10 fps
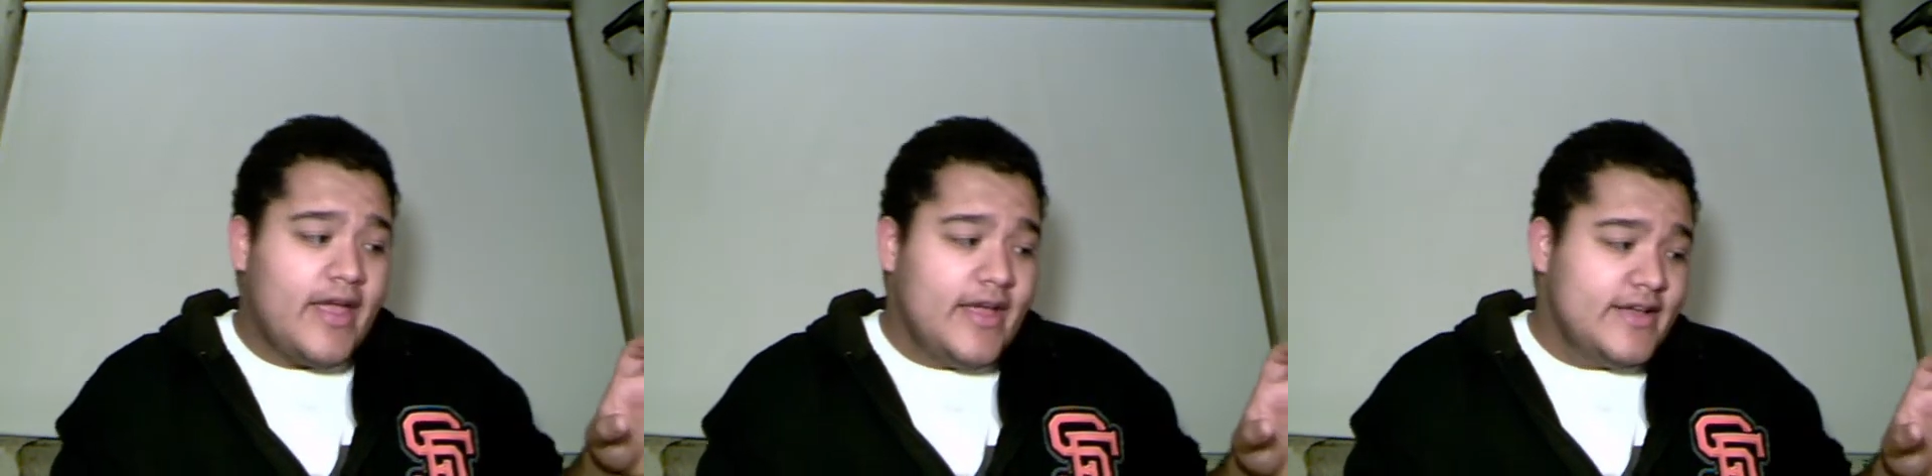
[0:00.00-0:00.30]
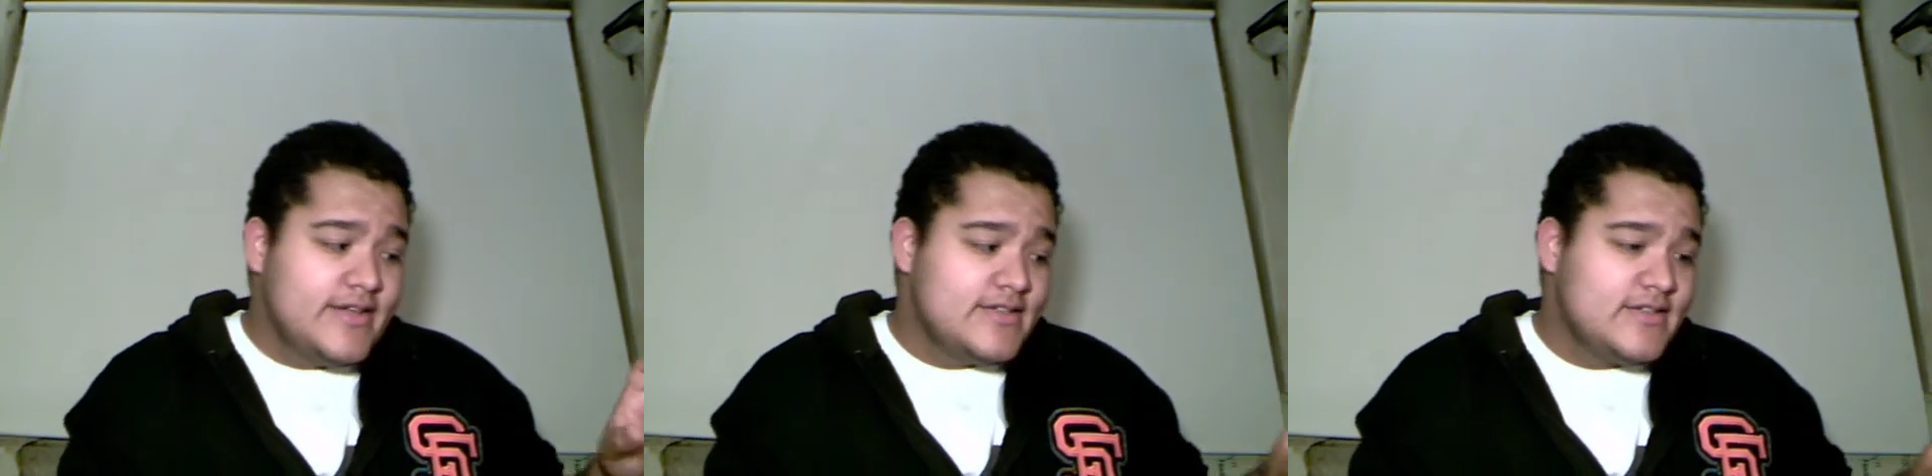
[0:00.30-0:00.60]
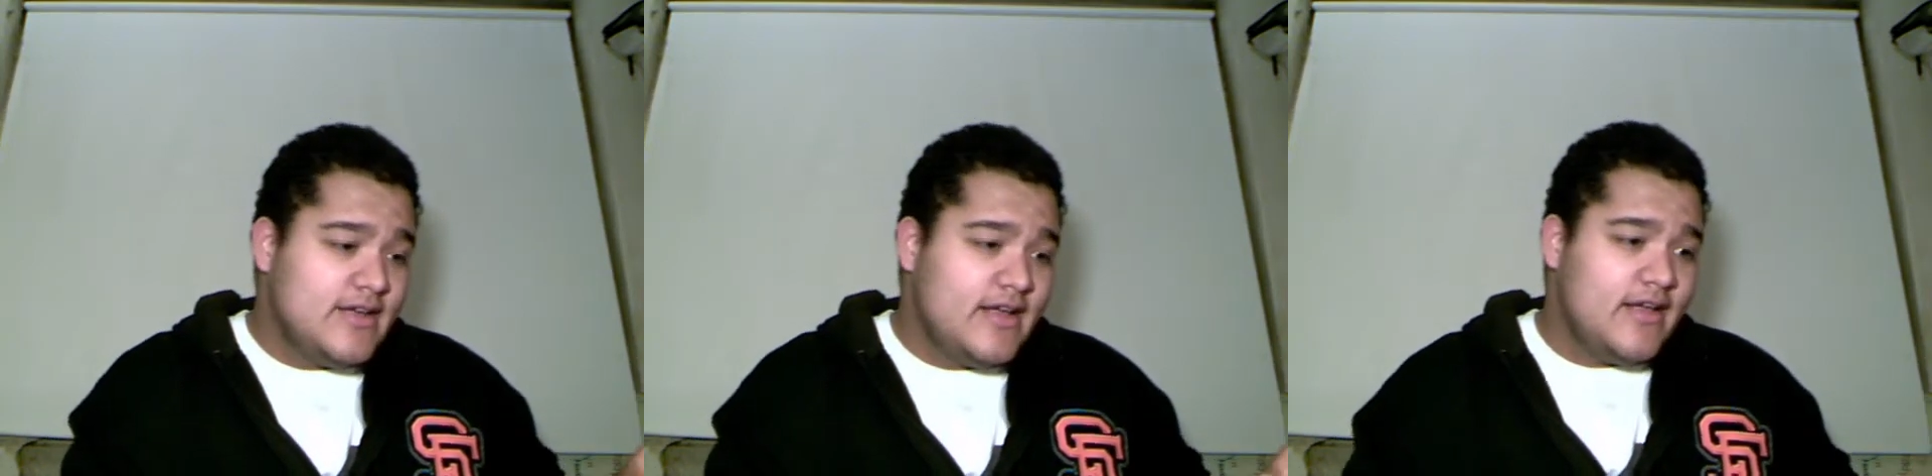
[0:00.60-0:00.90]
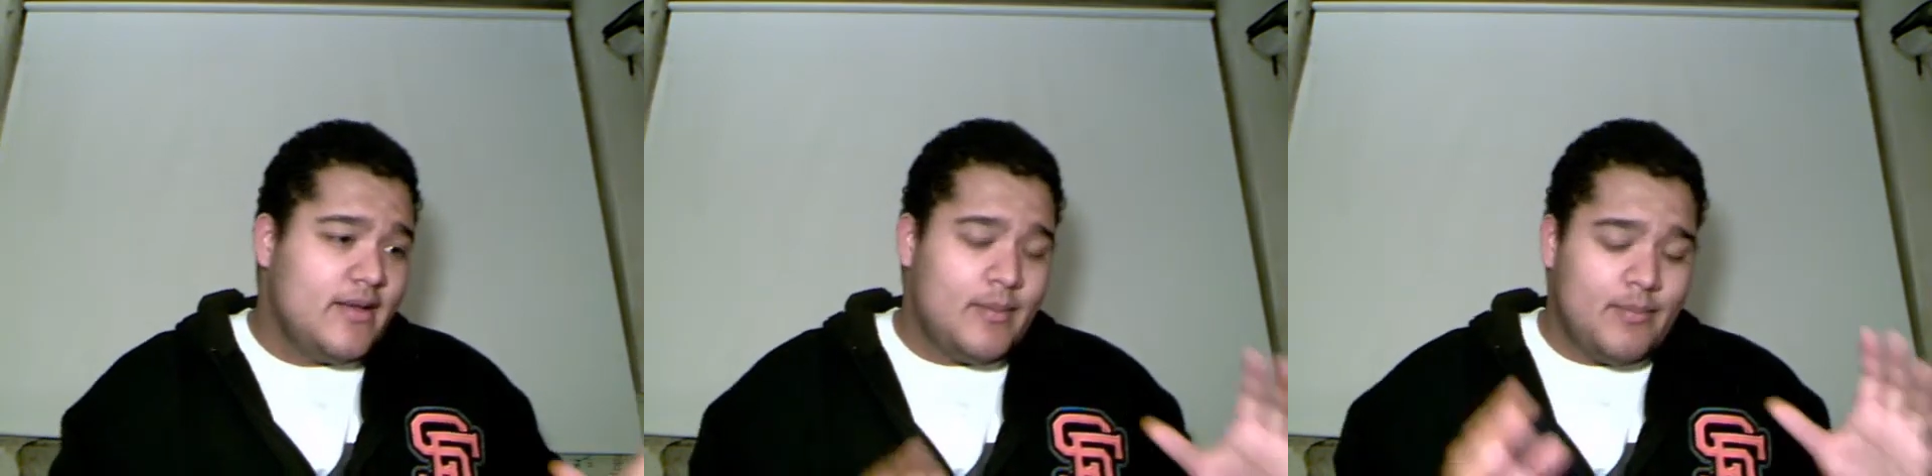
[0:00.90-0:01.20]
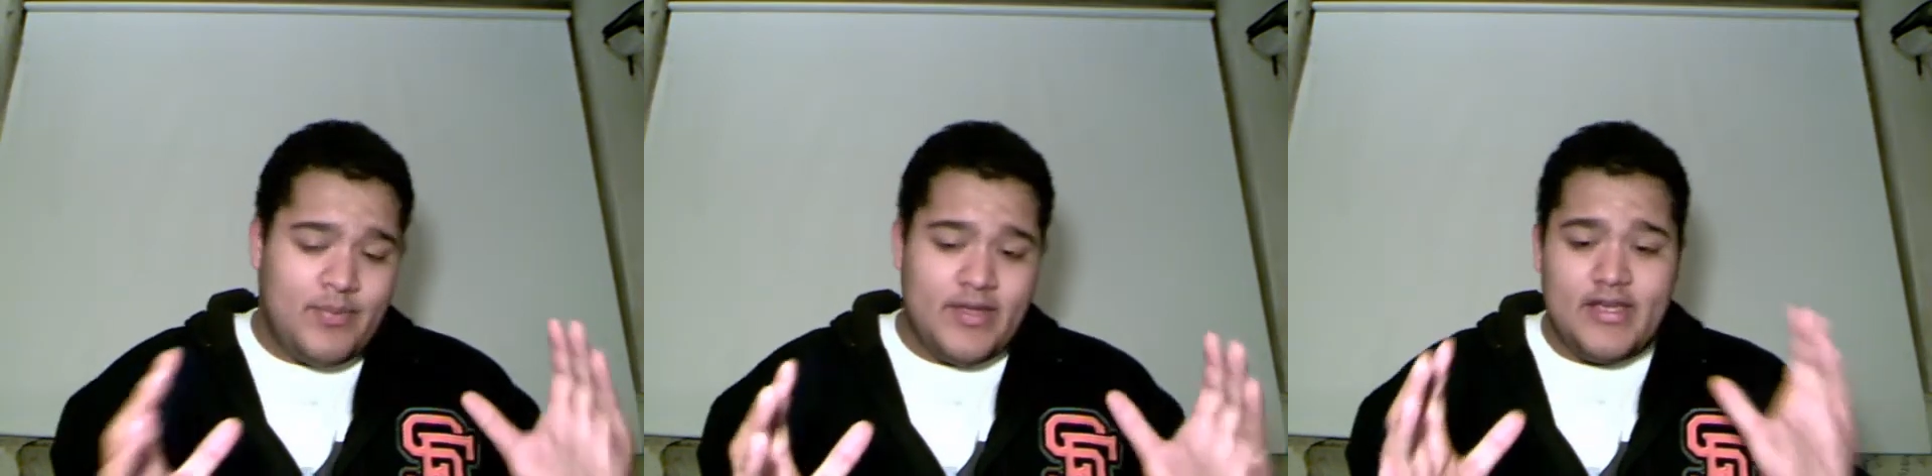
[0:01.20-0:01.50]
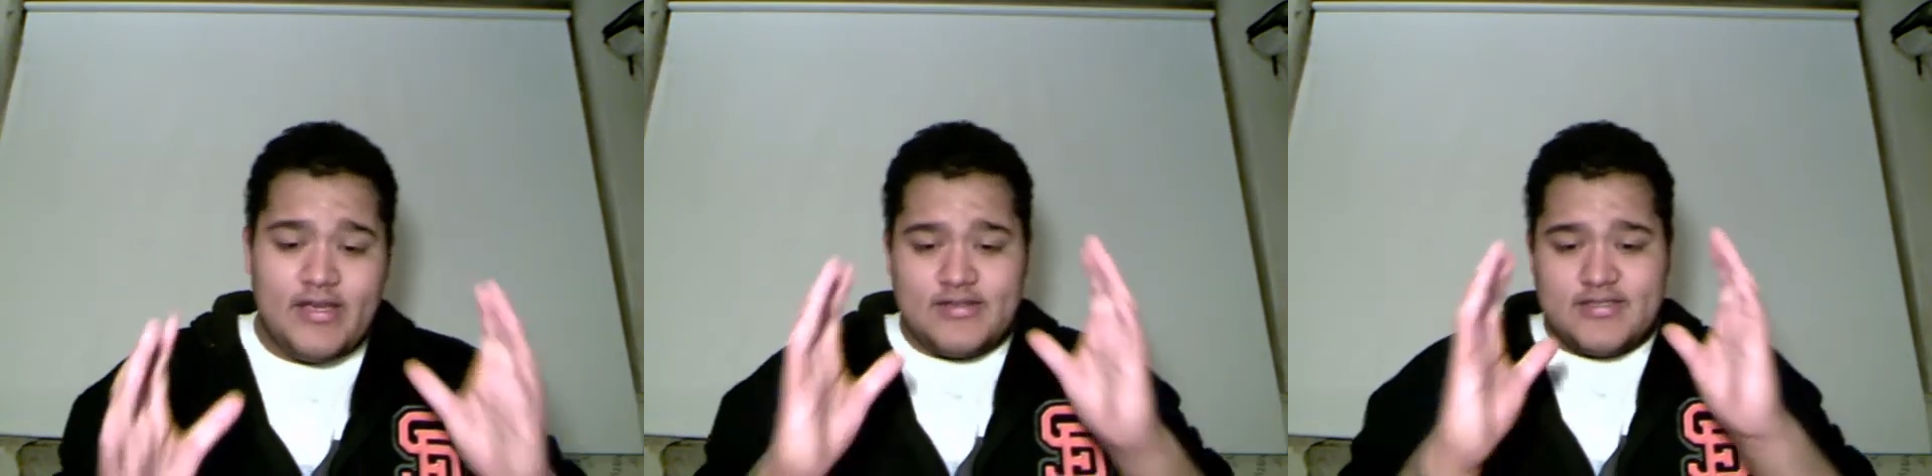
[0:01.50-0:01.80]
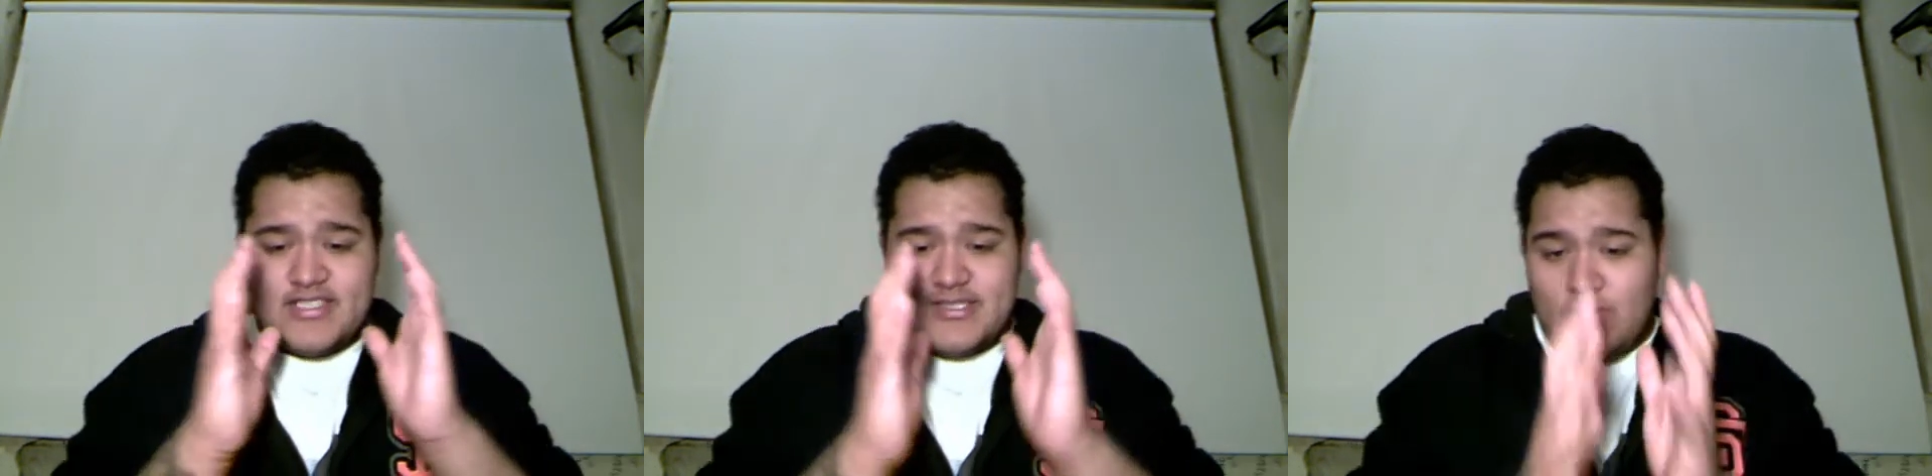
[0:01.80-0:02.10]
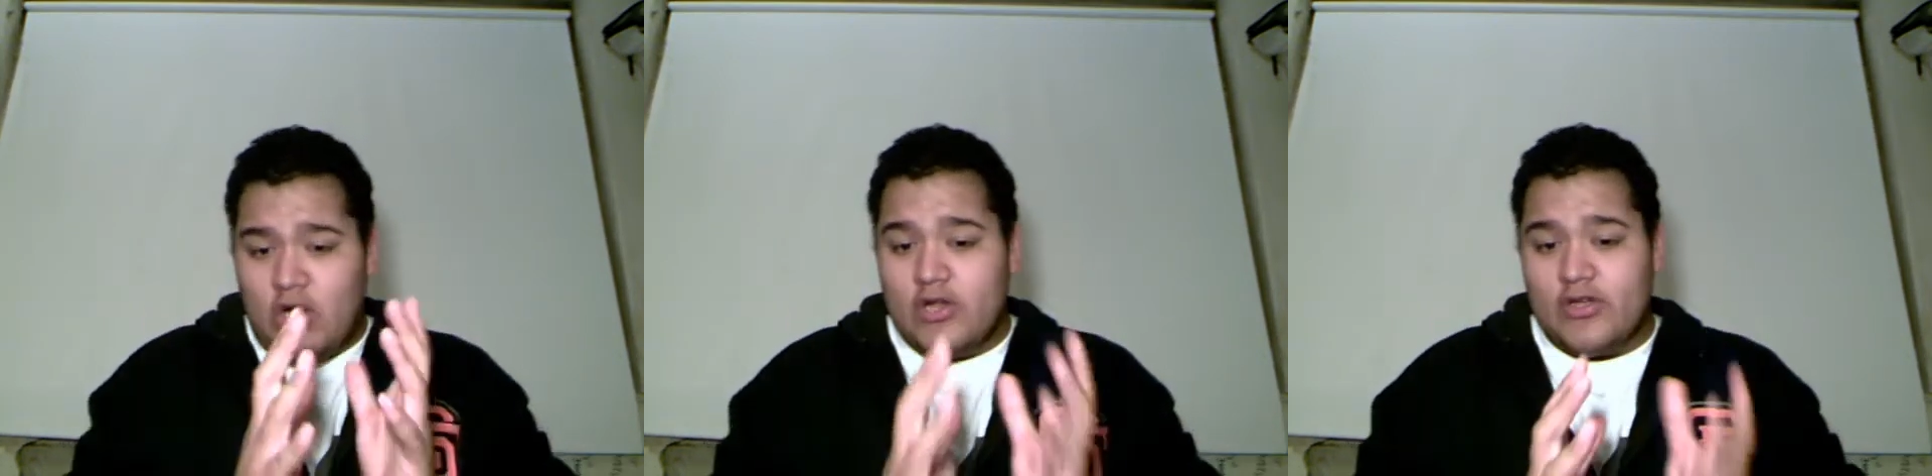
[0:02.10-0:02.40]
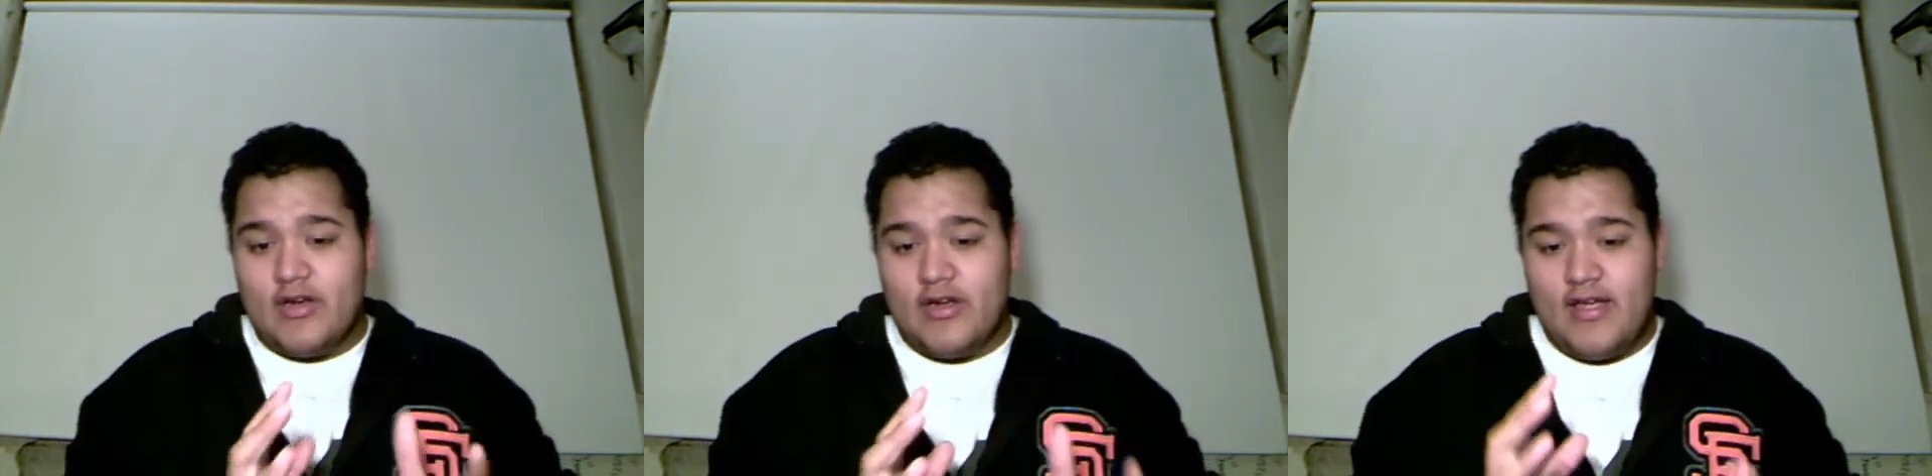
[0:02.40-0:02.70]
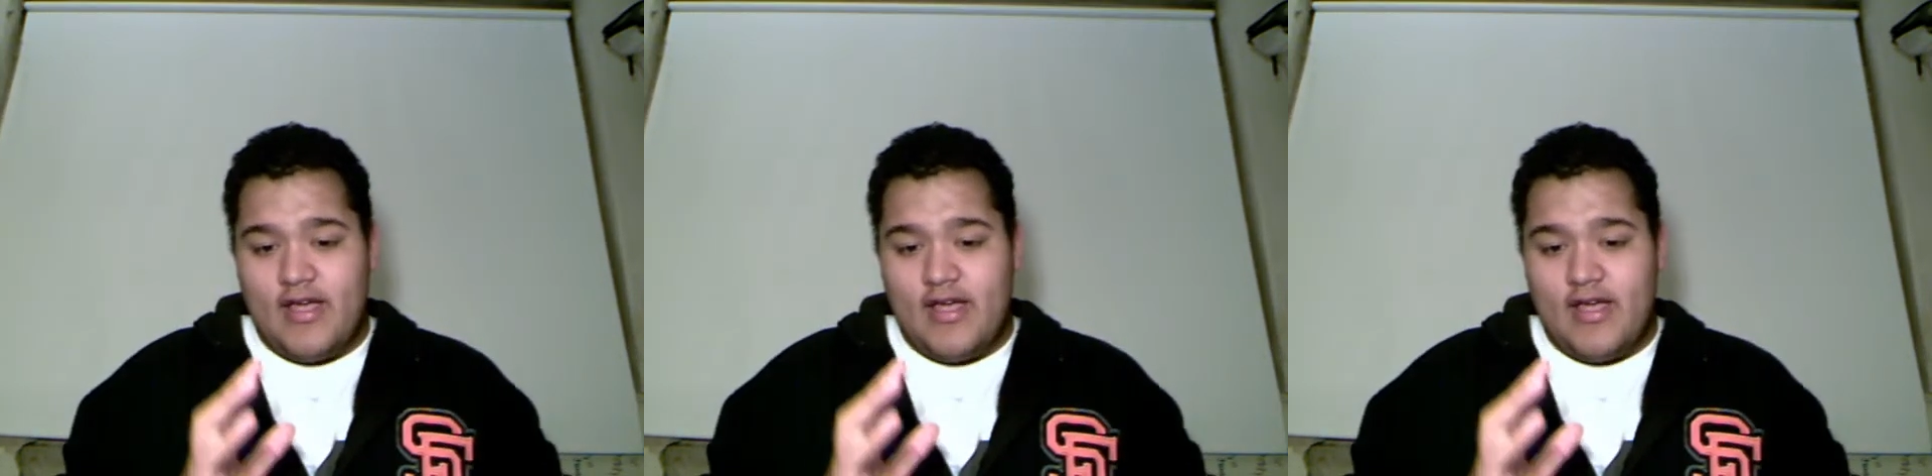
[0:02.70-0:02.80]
is being smaller